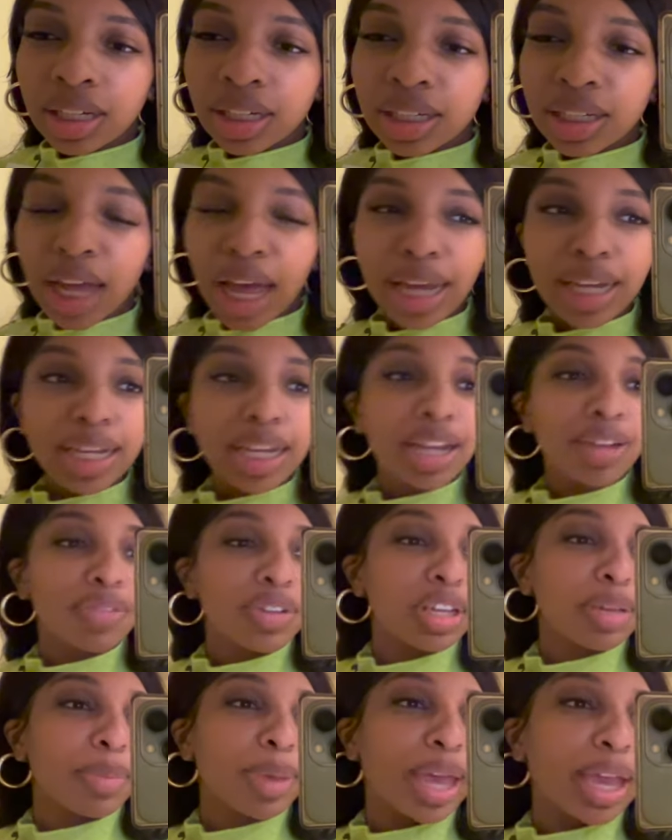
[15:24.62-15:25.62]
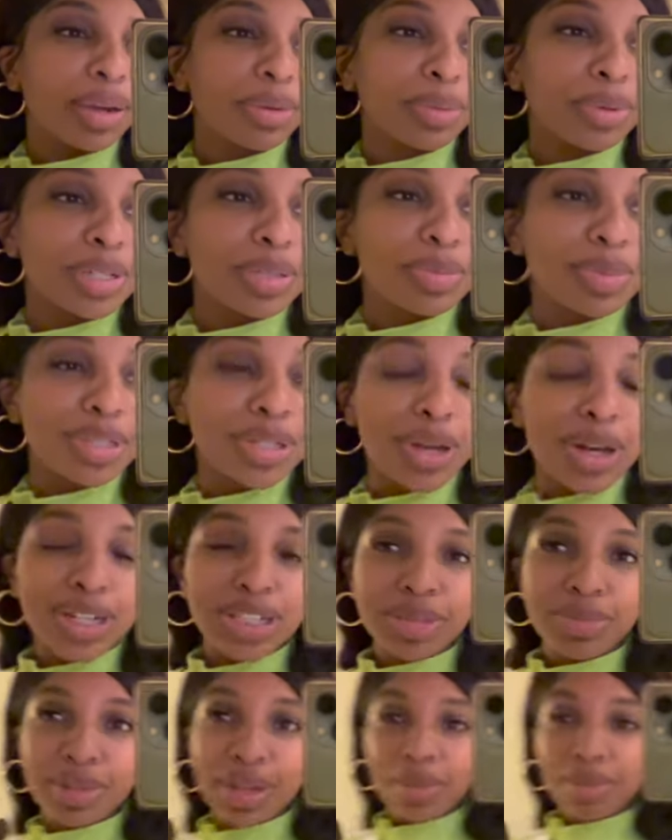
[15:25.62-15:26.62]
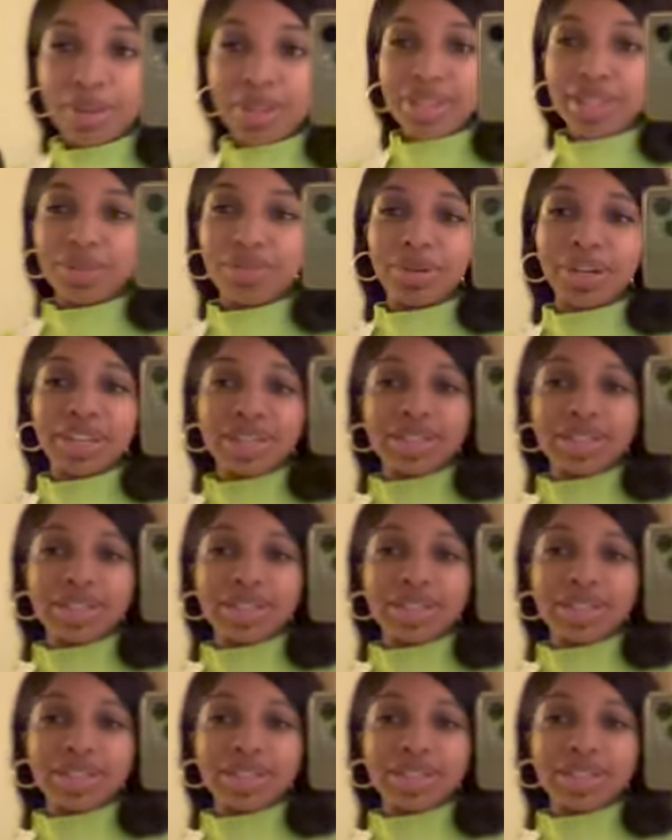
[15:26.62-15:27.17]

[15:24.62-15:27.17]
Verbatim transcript: I can't read backwards, but y'all should be able to see what it